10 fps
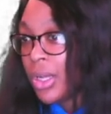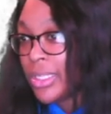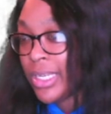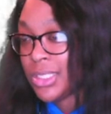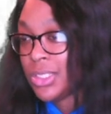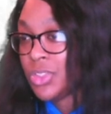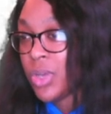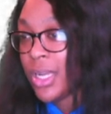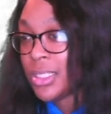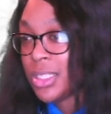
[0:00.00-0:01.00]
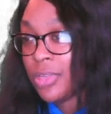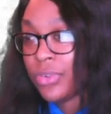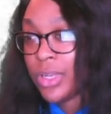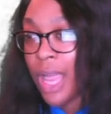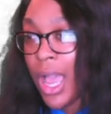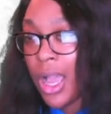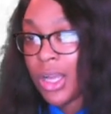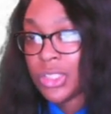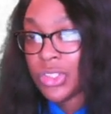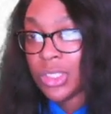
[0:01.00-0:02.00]
that's trying to sell it for nine
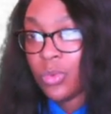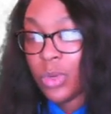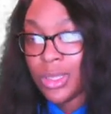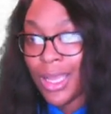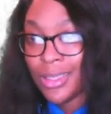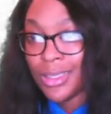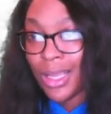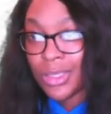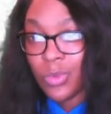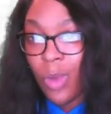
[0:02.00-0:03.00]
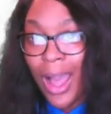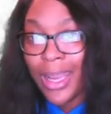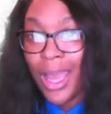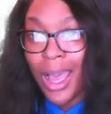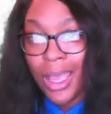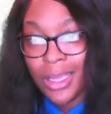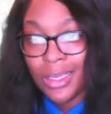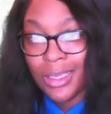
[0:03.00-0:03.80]
hundred and one thousand dollars, why not